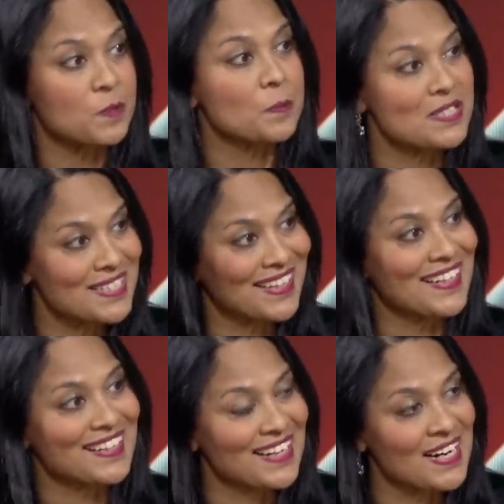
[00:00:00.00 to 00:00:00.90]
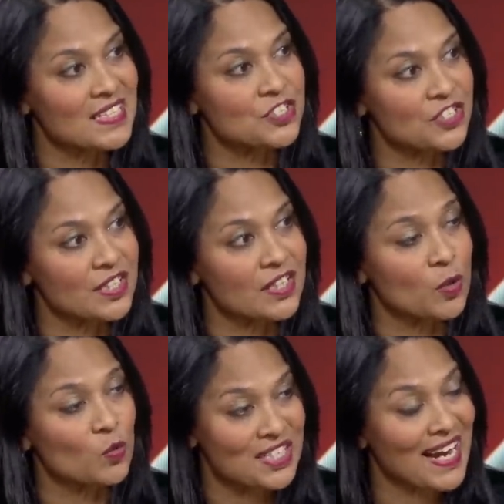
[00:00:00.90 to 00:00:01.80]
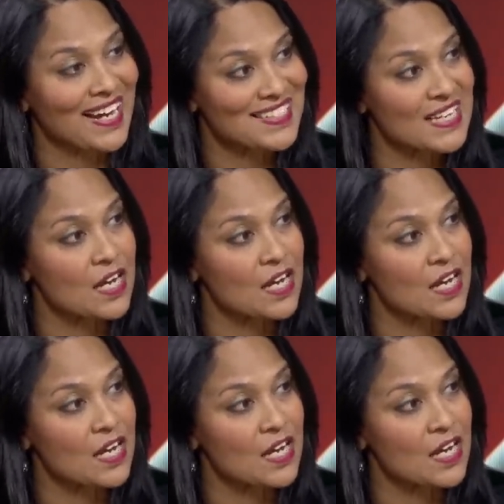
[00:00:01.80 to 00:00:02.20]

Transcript: but particularly the last year, which has